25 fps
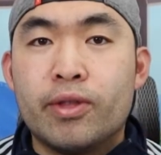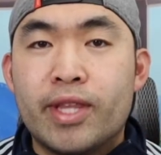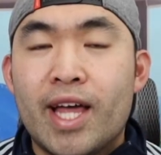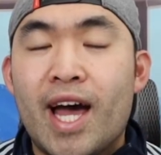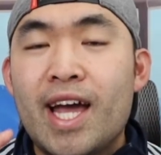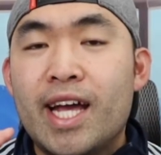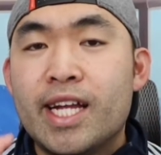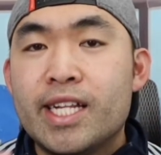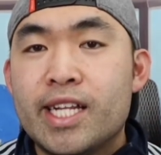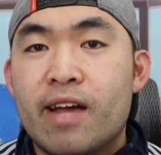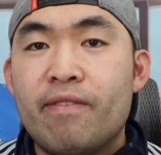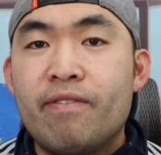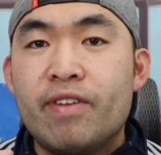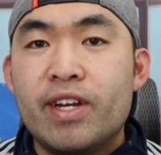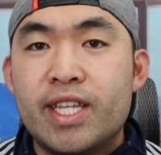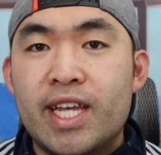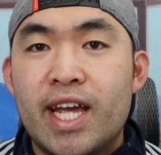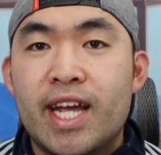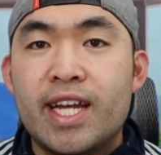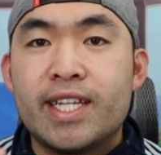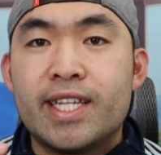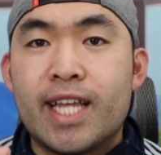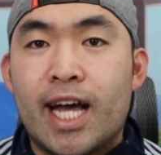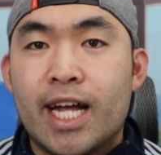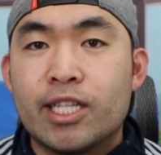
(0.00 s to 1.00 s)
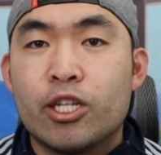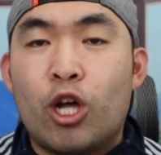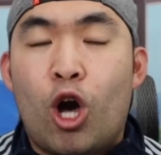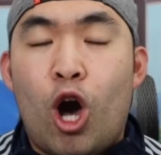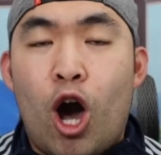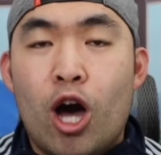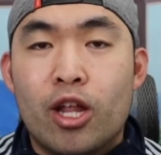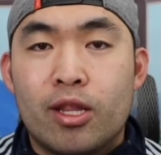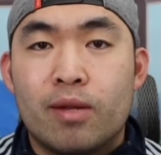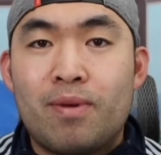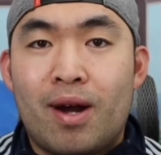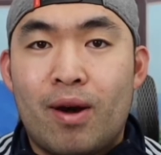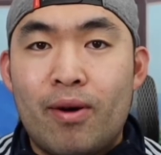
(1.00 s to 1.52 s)
that is everything that's
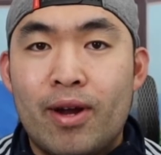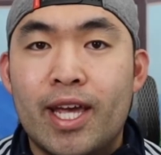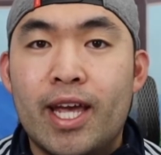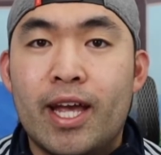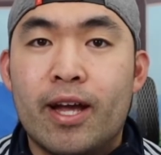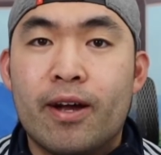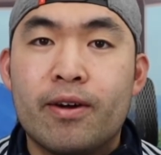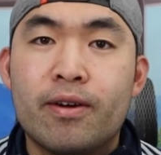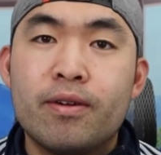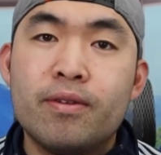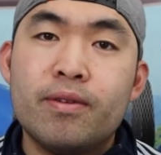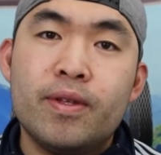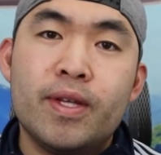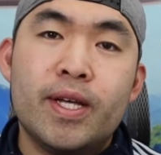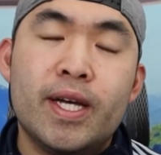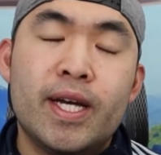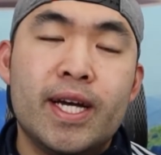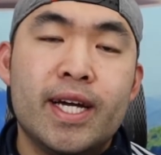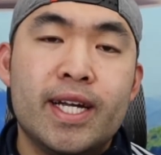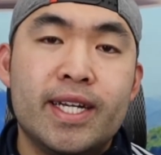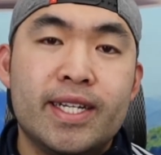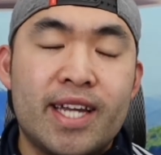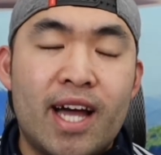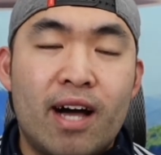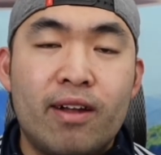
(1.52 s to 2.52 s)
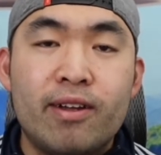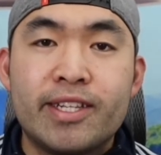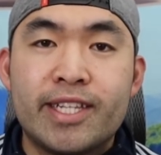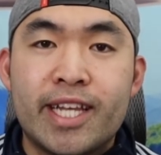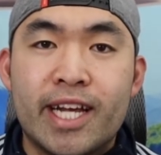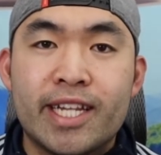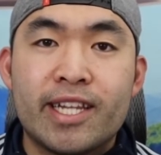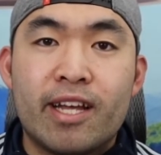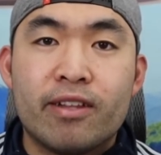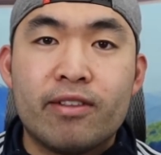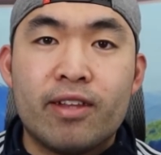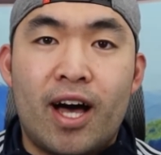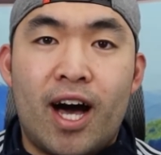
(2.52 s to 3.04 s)
on right here. Now let's
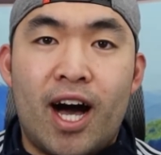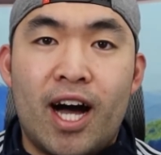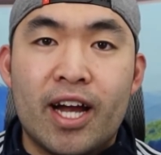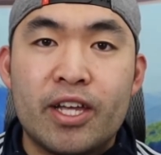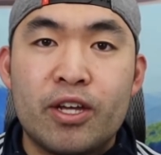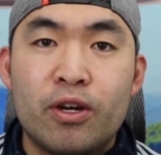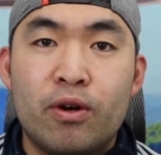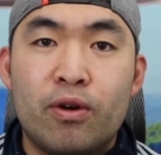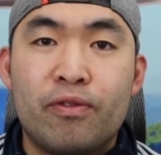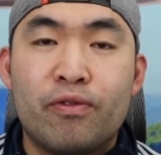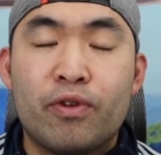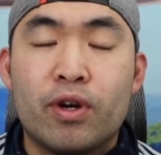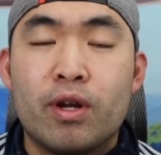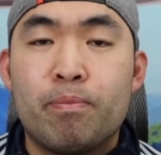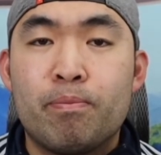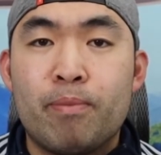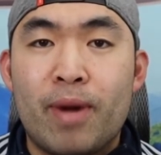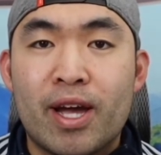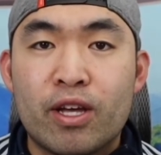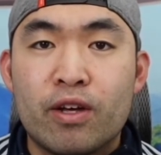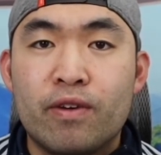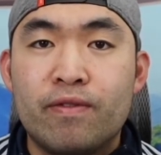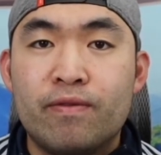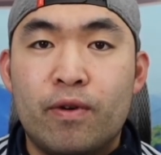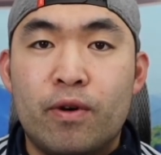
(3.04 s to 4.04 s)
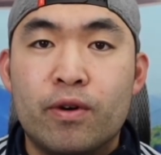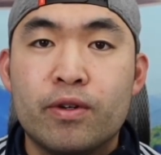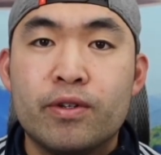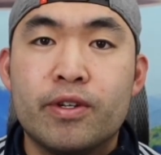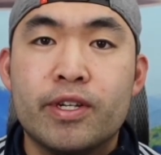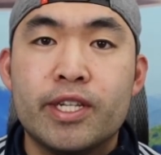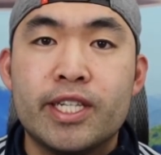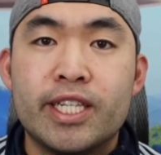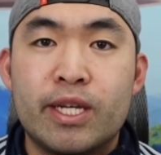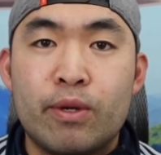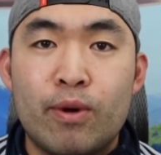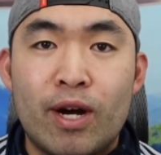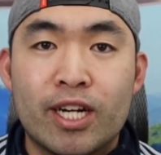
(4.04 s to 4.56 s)
test out the audio for the microphone to
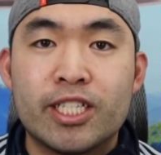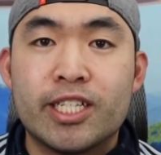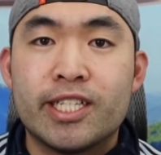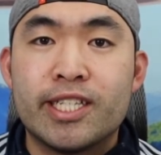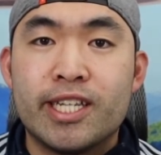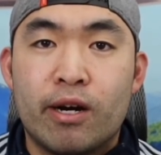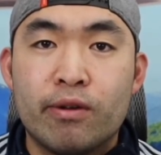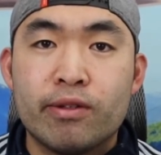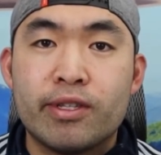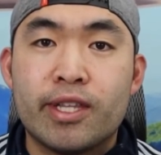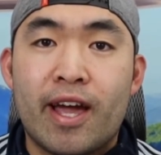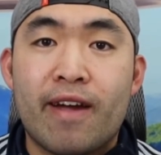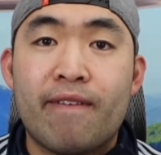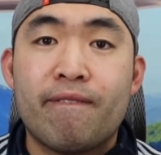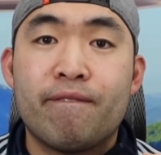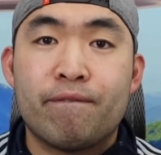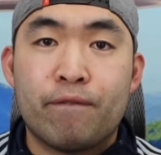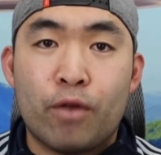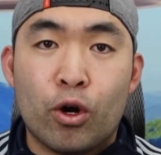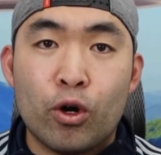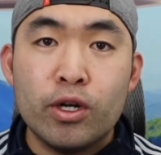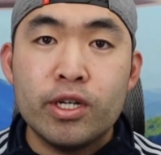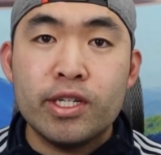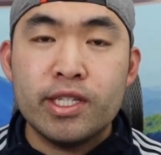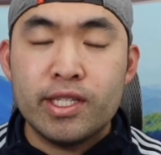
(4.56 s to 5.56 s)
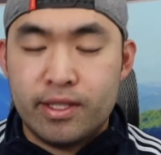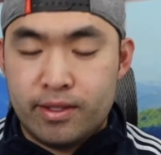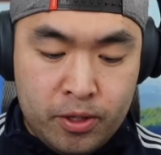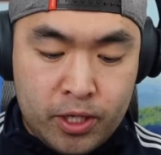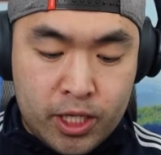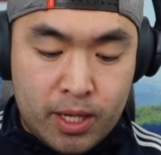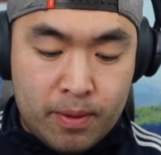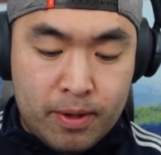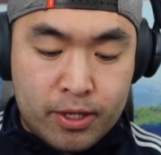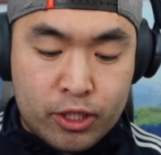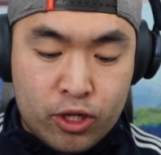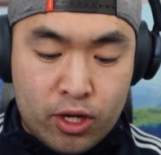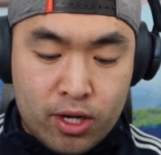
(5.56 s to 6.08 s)
see what actually sounds like first.
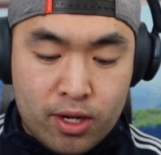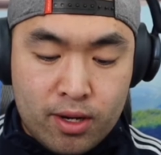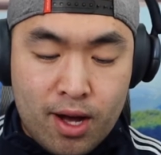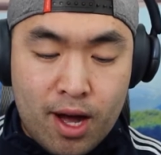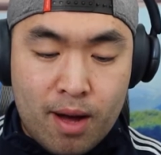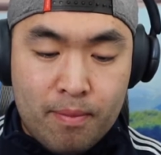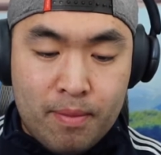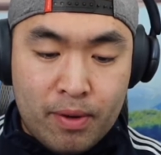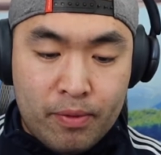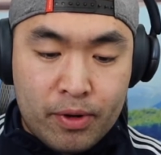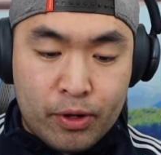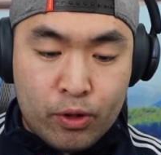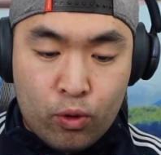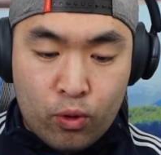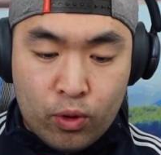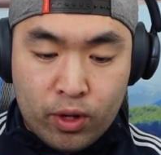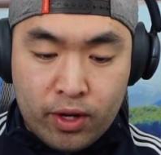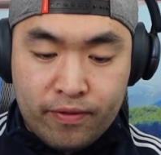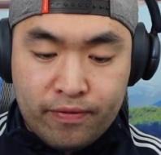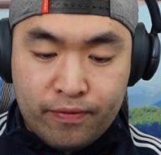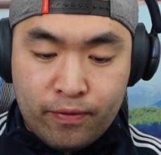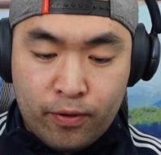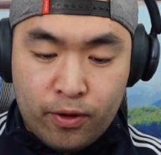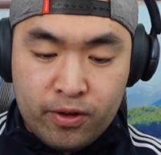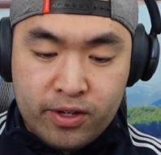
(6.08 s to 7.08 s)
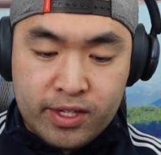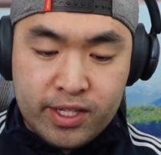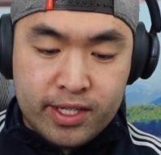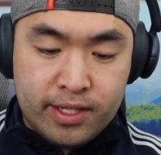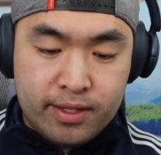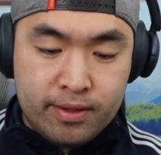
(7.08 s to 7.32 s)
So I'm gonna turn on my recorder first.